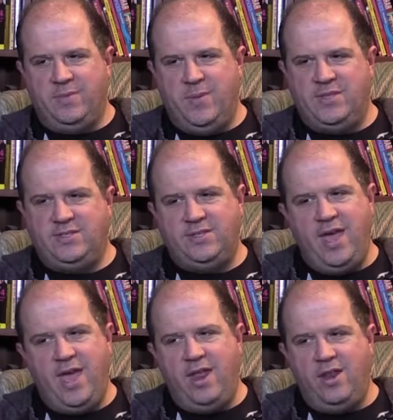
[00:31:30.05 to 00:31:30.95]
maybe
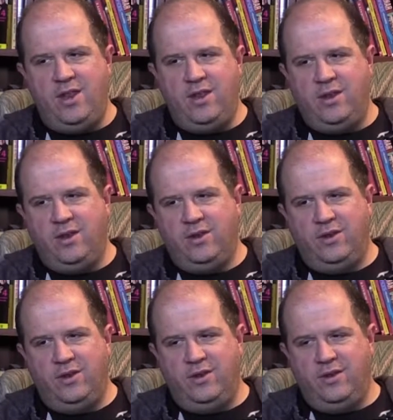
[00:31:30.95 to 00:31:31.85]
10
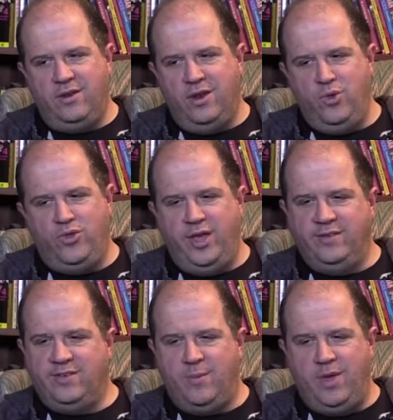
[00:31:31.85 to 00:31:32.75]
new
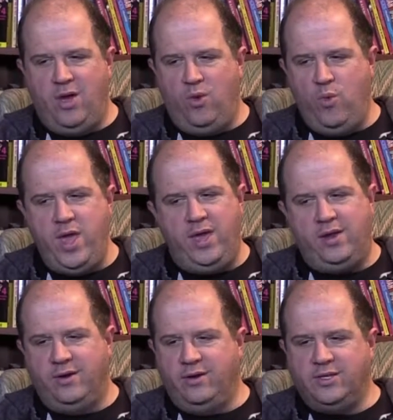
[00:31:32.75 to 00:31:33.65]
things coming out a week
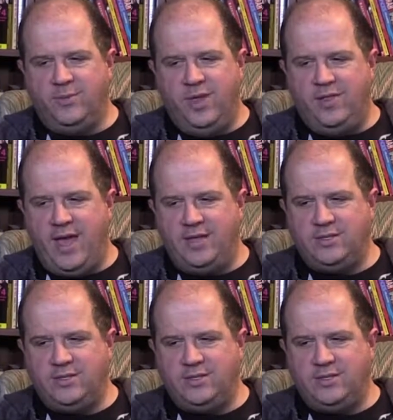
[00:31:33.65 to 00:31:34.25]
or something like that.